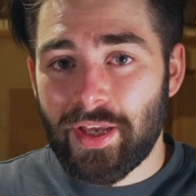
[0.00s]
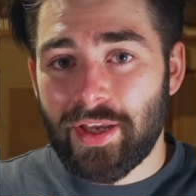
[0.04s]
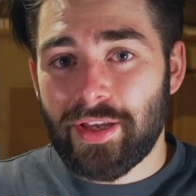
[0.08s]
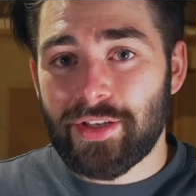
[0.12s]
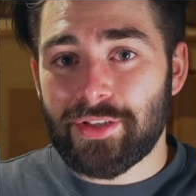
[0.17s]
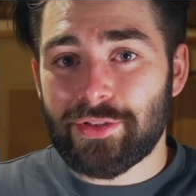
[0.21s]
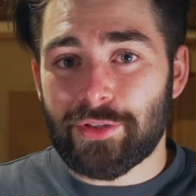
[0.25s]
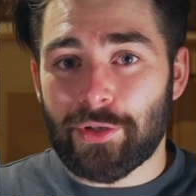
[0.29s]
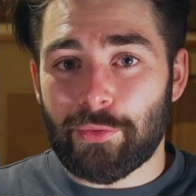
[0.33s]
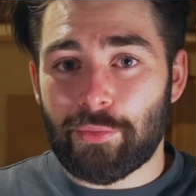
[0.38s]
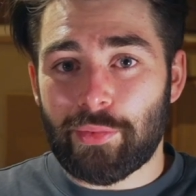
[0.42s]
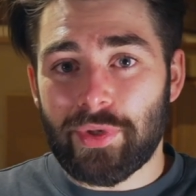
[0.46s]

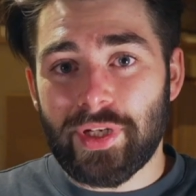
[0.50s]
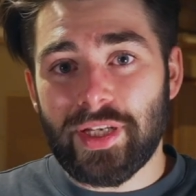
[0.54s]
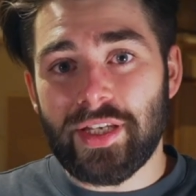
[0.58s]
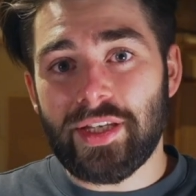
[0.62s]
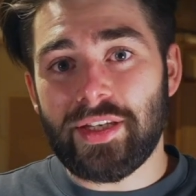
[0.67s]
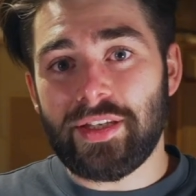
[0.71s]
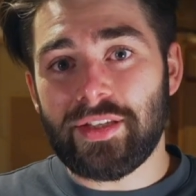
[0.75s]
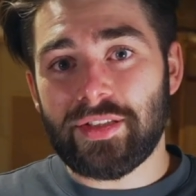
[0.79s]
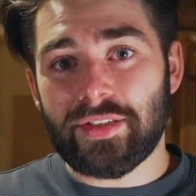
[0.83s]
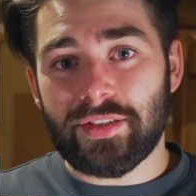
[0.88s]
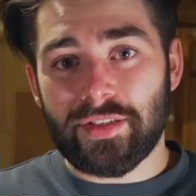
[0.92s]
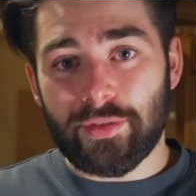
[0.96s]
So
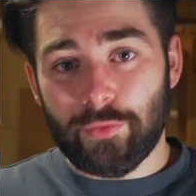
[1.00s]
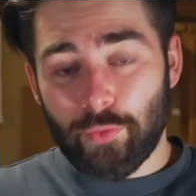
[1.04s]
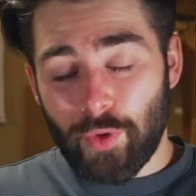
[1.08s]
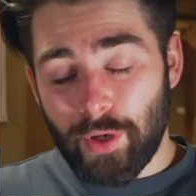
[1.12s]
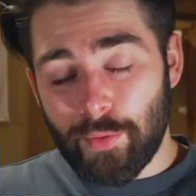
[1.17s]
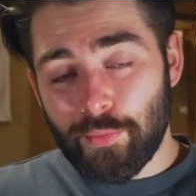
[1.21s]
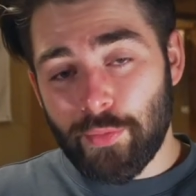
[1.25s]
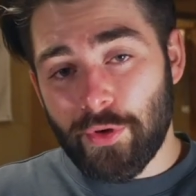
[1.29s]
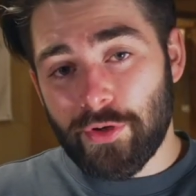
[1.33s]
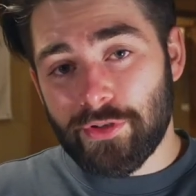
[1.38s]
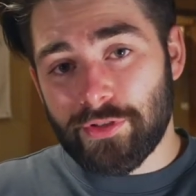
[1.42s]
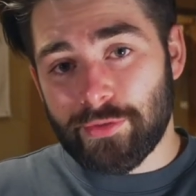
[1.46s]
please, when
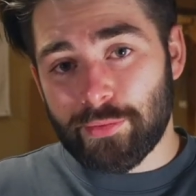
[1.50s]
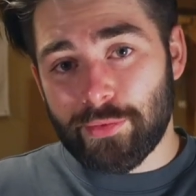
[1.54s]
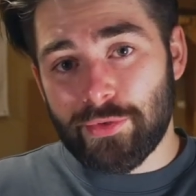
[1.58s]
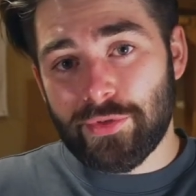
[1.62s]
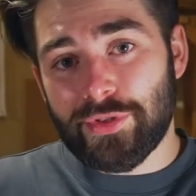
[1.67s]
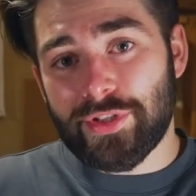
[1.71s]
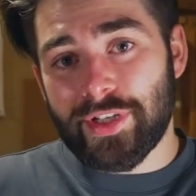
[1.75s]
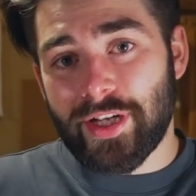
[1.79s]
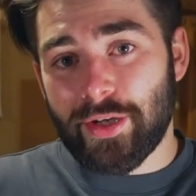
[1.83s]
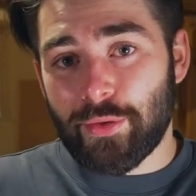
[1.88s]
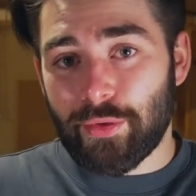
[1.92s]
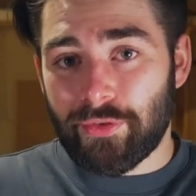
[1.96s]
possible,
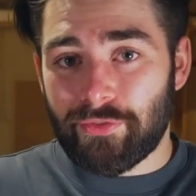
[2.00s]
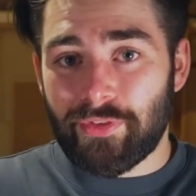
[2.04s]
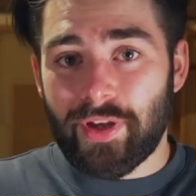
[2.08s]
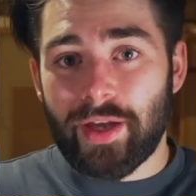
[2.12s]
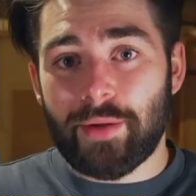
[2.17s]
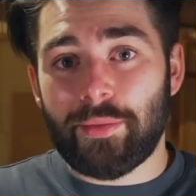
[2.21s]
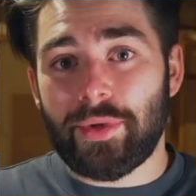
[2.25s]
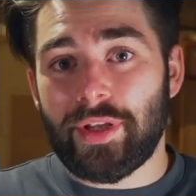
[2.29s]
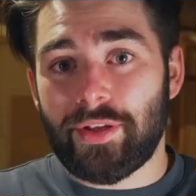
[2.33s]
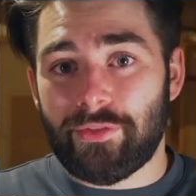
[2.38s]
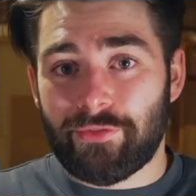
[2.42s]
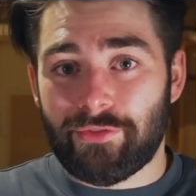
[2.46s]
share with
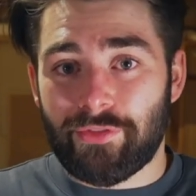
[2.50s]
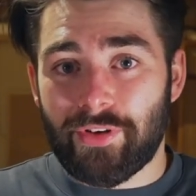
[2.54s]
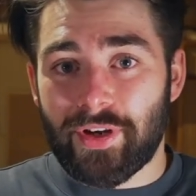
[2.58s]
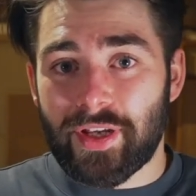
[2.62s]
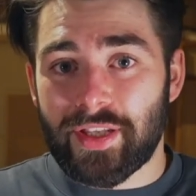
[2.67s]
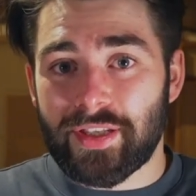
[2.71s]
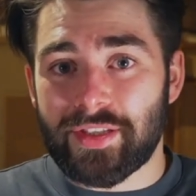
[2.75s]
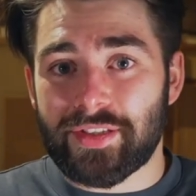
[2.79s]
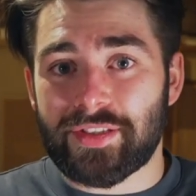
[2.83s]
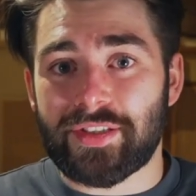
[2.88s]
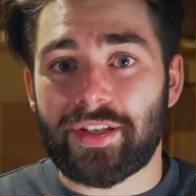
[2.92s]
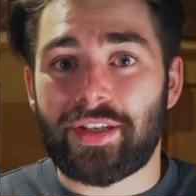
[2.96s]
family and
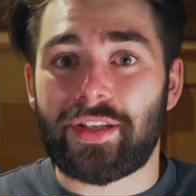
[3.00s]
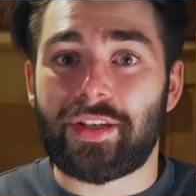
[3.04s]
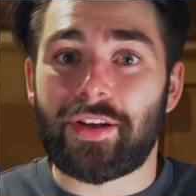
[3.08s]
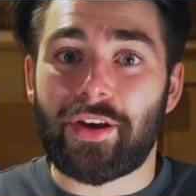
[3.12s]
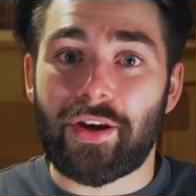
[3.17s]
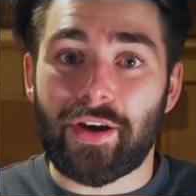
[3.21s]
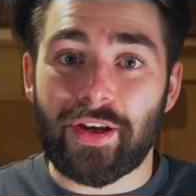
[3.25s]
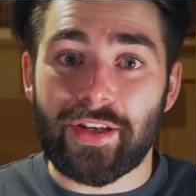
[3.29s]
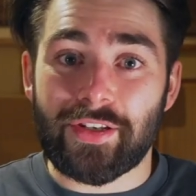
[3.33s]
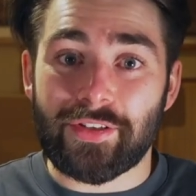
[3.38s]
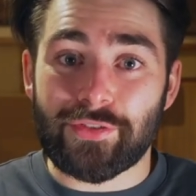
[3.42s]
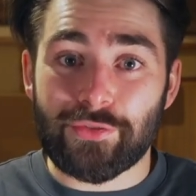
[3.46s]
friends, and
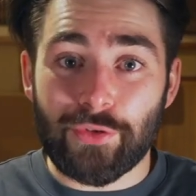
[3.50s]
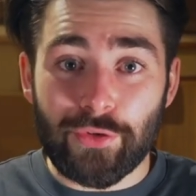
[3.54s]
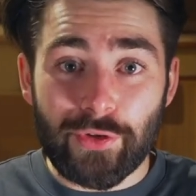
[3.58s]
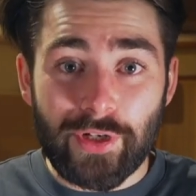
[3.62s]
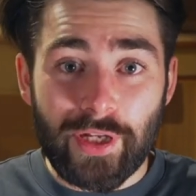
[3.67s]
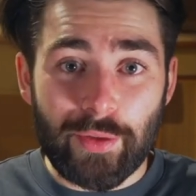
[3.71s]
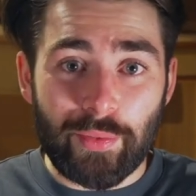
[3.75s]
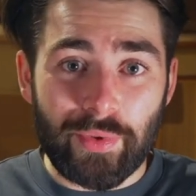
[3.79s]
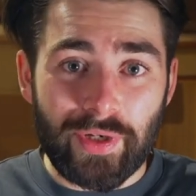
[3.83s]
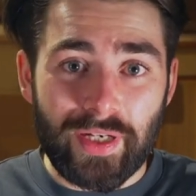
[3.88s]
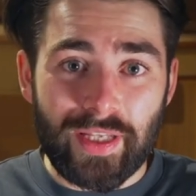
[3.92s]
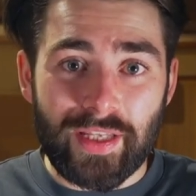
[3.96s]
I strongly
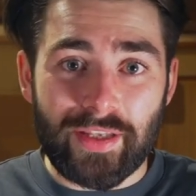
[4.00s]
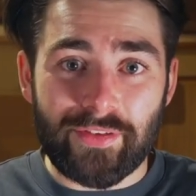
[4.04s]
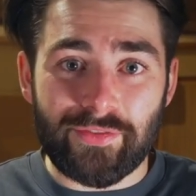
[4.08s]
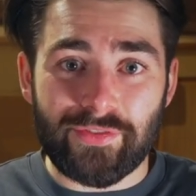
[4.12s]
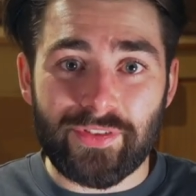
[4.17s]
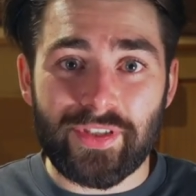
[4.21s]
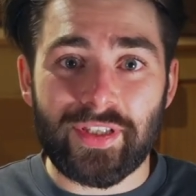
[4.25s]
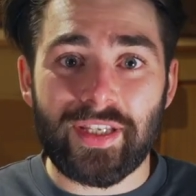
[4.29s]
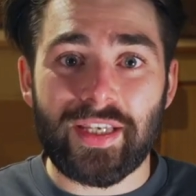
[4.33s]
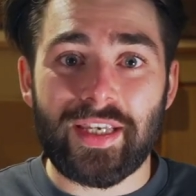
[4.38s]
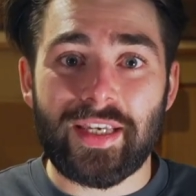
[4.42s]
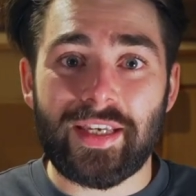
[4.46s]
believe
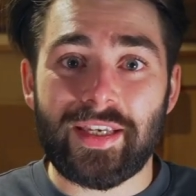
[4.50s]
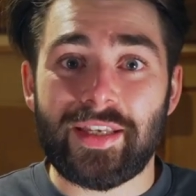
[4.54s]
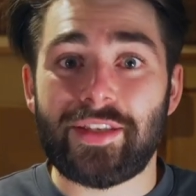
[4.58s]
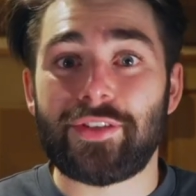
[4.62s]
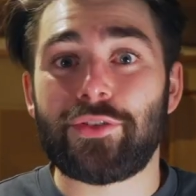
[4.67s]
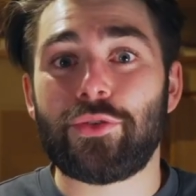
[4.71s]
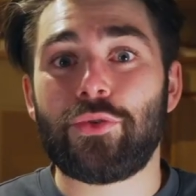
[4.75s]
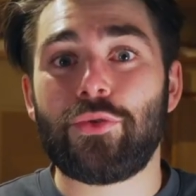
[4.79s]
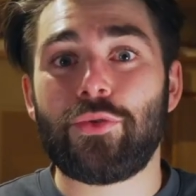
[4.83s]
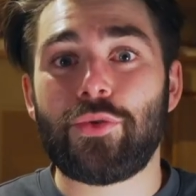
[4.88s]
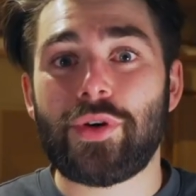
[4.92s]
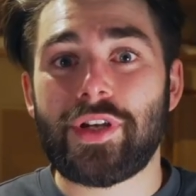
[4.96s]
tea is
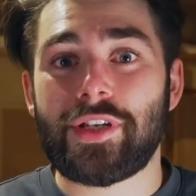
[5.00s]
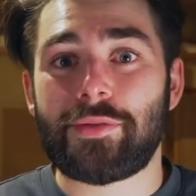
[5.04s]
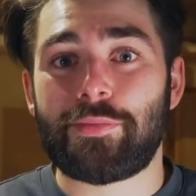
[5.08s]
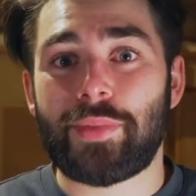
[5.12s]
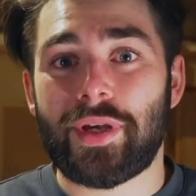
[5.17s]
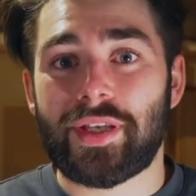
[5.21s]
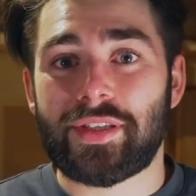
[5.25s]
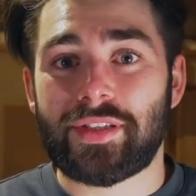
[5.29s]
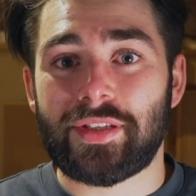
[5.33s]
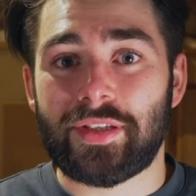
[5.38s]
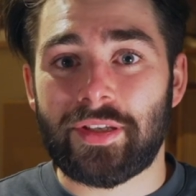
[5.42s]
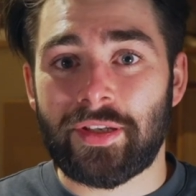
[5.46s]
always
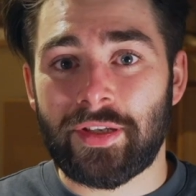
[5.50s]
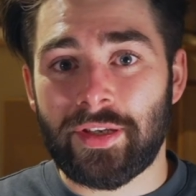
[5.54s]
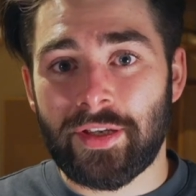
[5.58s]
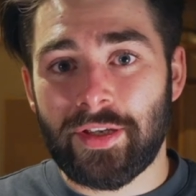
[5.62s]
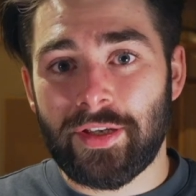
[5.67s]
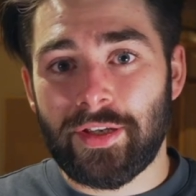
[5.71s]
better